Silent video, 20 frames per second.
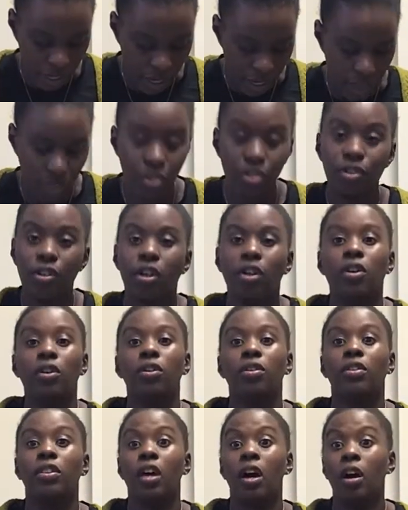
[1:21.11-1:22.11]
as you know,
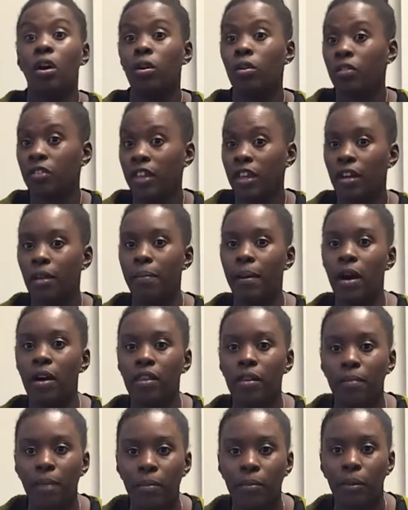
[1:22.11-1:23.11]
the whole thing about the
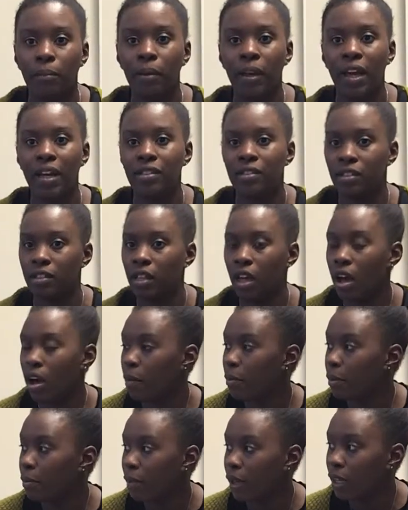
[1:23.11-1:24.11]
Mum That Plans is that
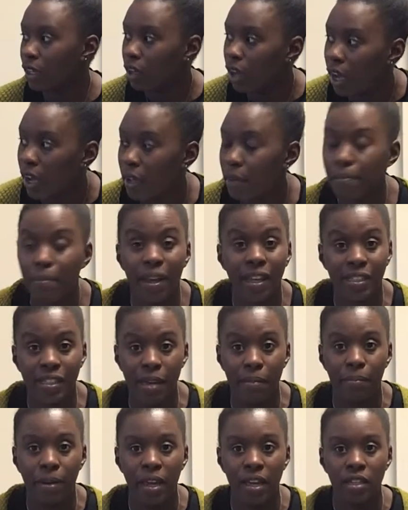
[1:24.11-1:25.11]
I make
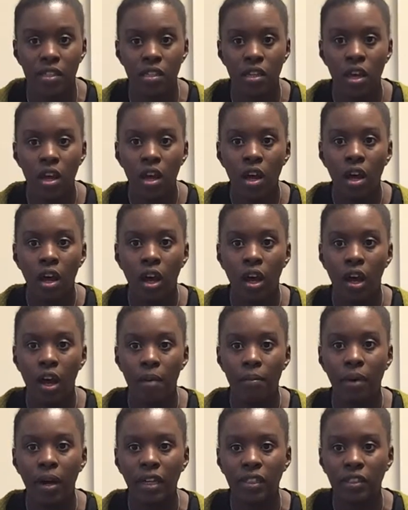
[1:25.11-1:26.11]
templates.
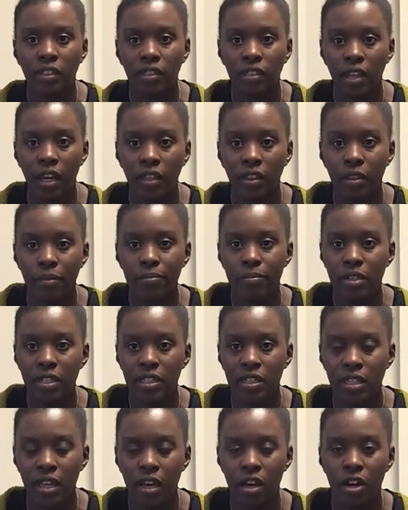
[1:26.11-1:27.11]
I design them
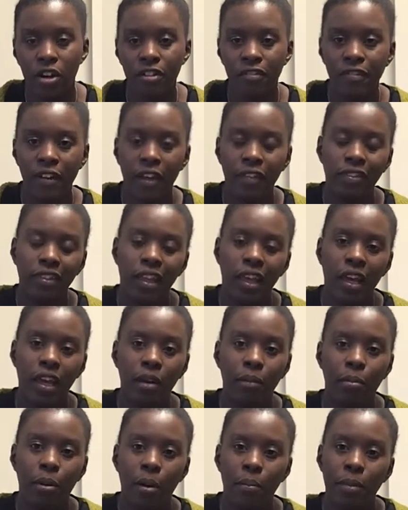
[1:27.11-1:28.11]
myself and then
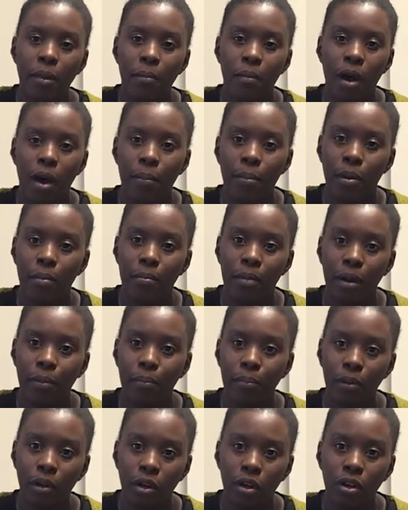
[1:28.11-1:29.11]
pop them up on my
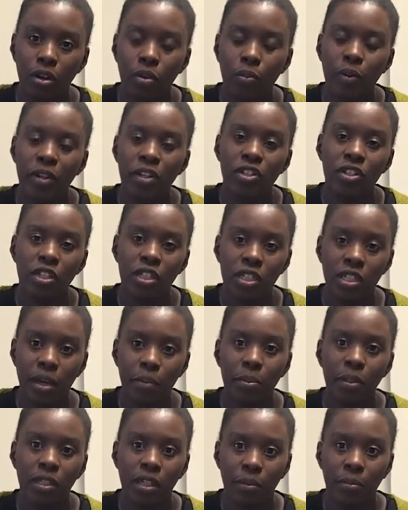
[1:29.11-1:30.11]
blog, which is
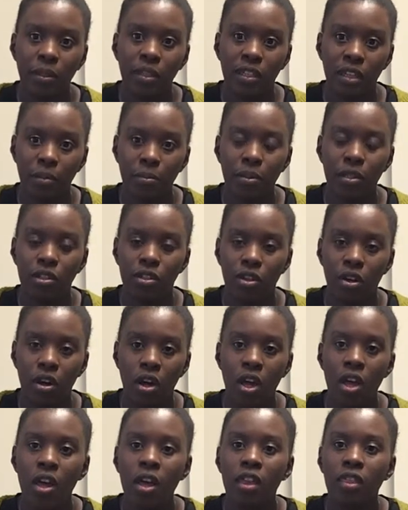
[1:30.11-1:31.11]

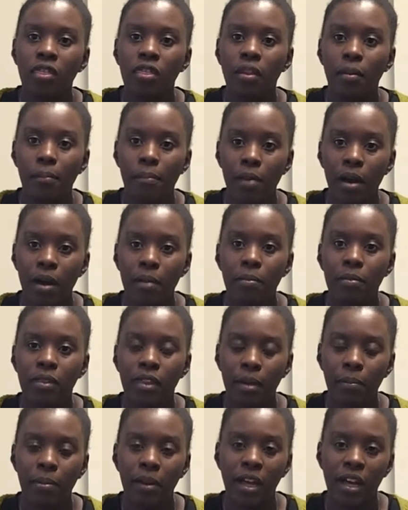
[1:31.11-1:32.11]

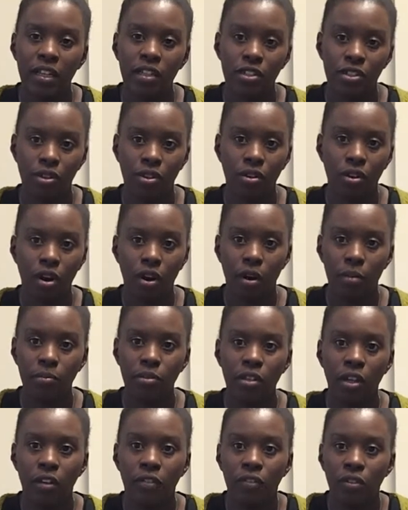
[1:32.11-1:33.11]
www.themumthatplans.com. So
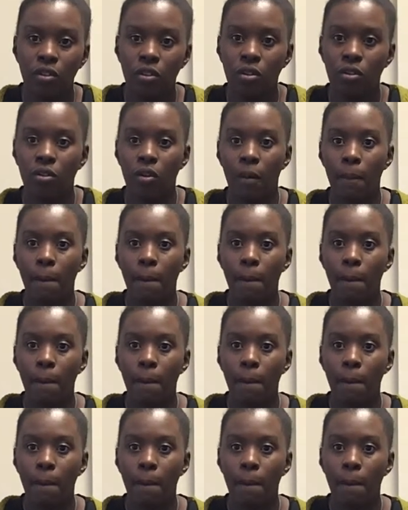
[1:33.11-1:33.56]
if you